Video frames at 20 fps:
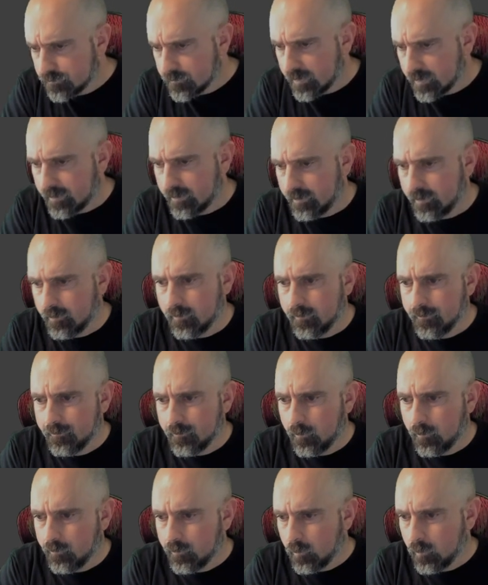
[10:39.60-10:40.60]
don't know
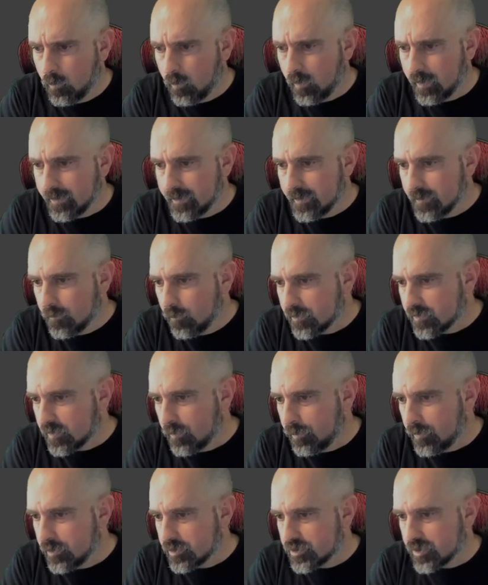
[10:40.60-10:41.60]
what to
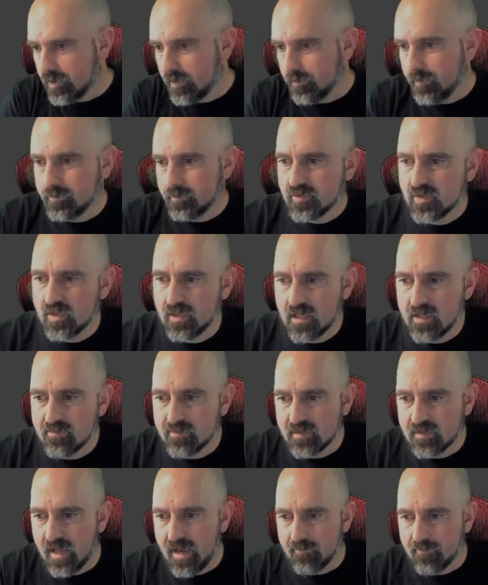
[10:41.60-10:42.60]
butcher it, but I'm just going to give
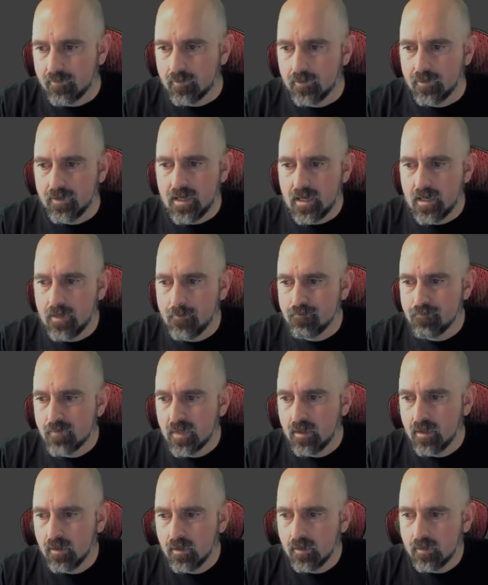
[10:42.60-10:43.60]
it that for a name.
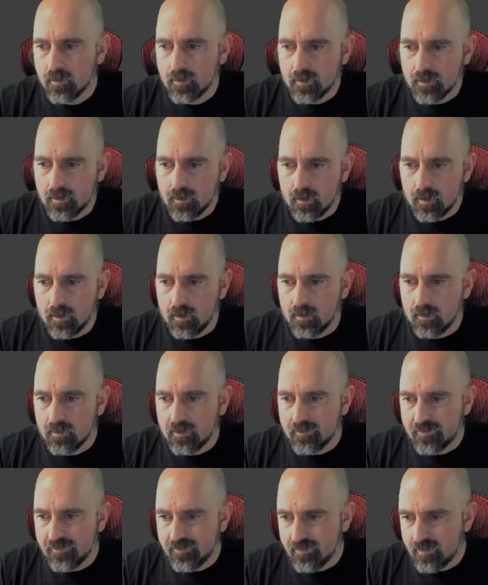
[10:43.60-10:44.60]

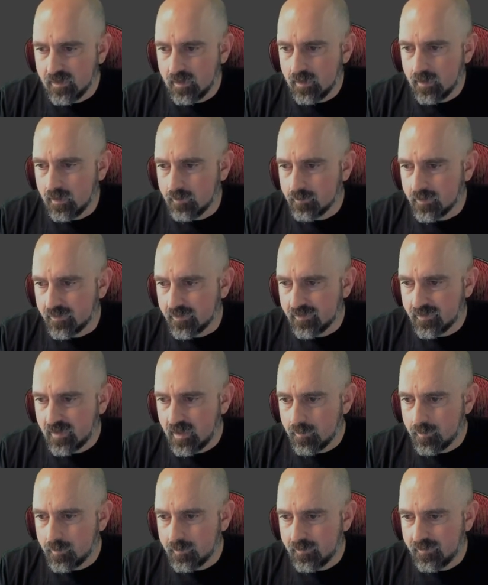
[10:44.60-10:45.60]
Let's see. I'm going to
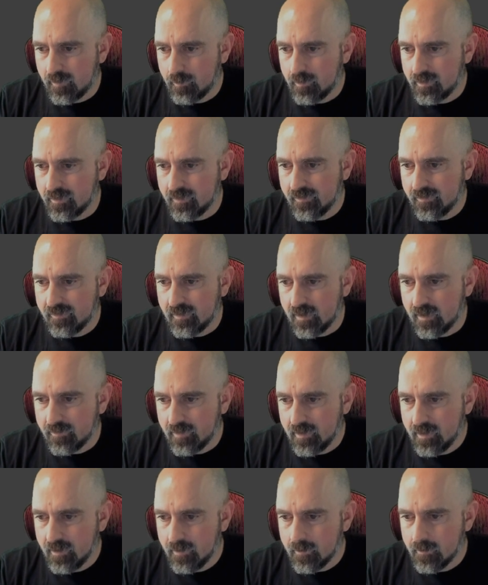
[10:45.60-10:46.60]
skip some of this stuff
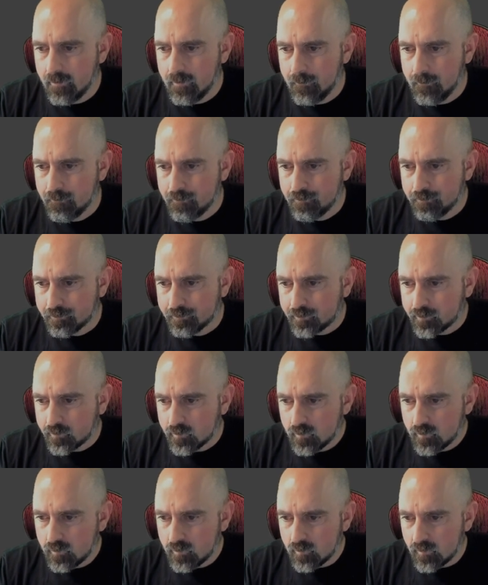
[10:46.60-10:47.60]
here.
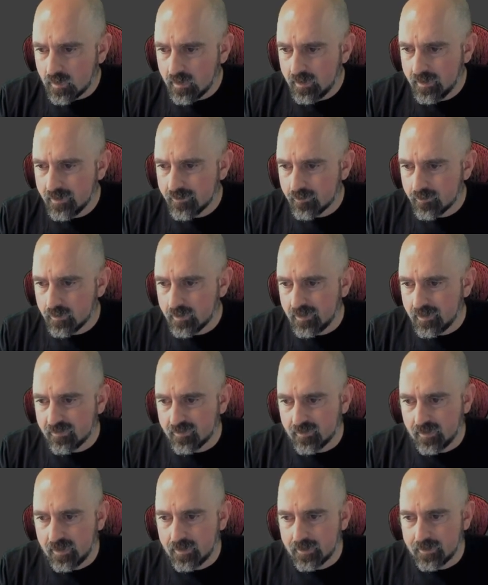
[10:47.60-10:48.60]
Is
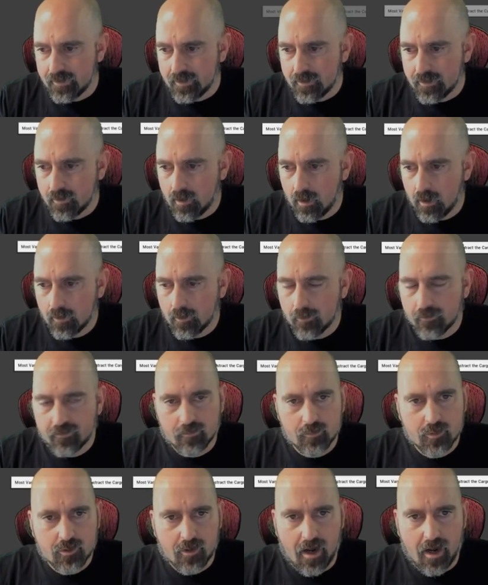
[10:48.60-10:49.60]
released levy, cargo
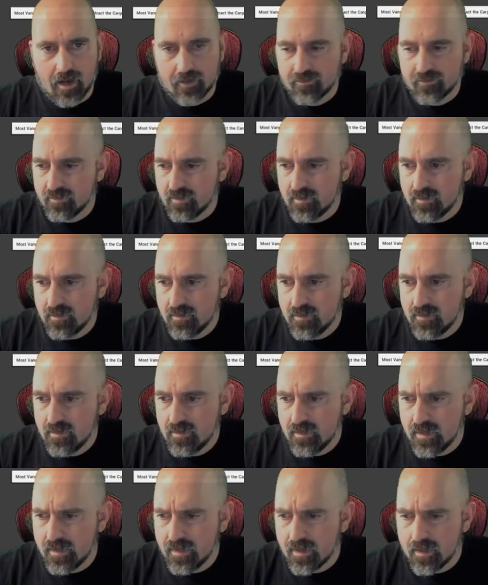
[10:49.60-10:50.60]
subtracts.
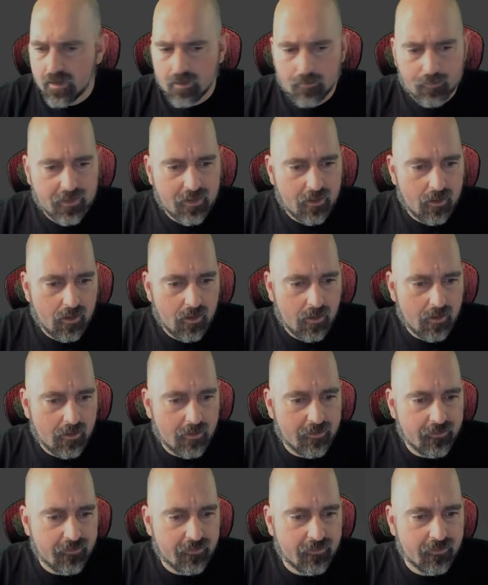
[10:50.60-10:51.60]
Yeah,
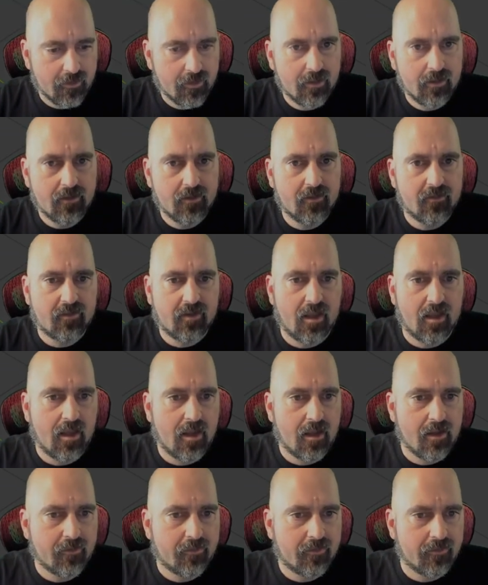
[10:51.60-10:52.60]
because in this
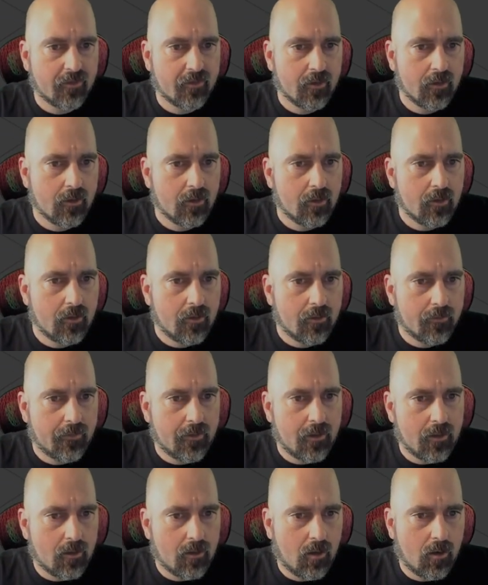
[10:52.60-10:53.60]
case,
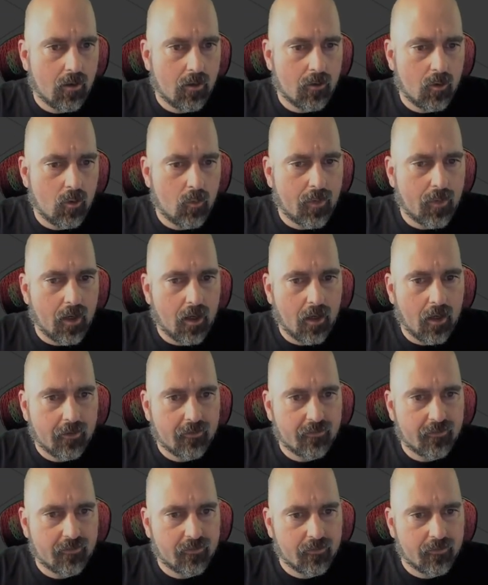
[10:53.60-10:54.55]
the cargo box